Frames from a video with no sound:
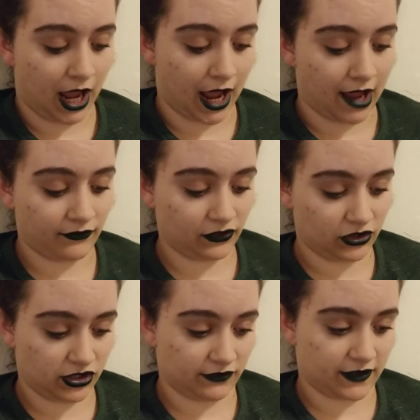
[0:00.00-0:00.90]
after
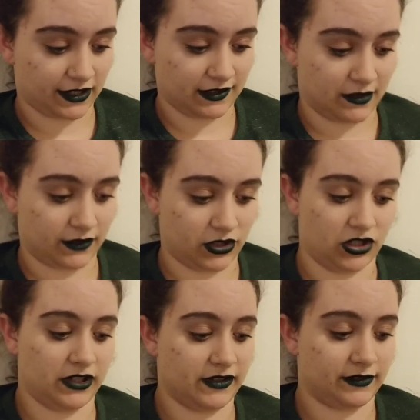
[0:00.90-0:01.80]
she finds out that
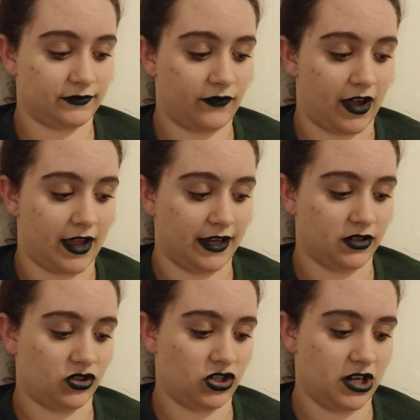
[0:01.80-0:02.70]
she's
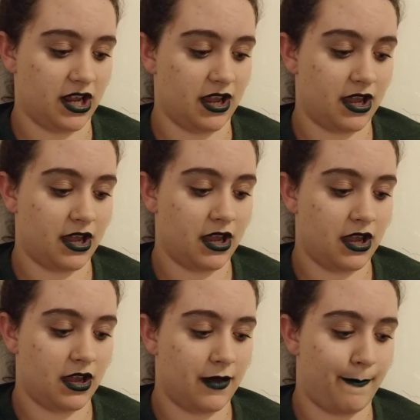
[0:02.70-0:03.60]
fine, she
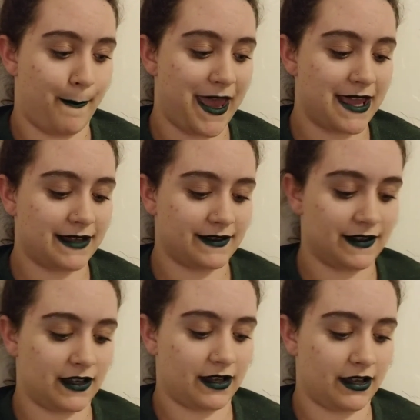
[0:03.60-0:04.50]
makes
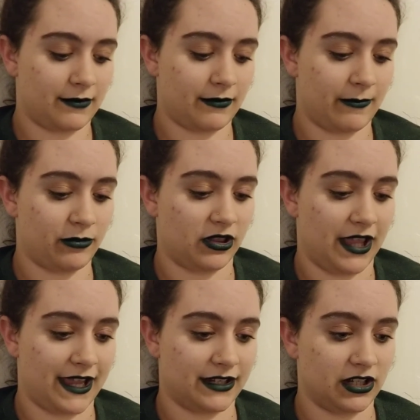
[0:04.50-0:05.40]
a
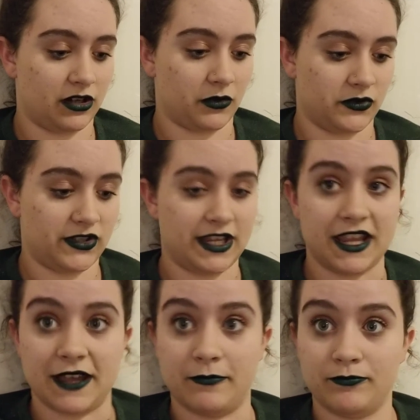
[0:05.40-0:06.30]
plan to go see
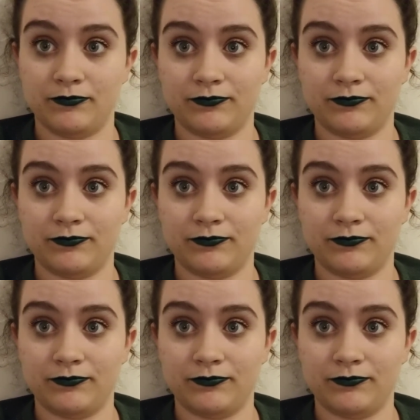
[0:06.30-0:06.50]
him.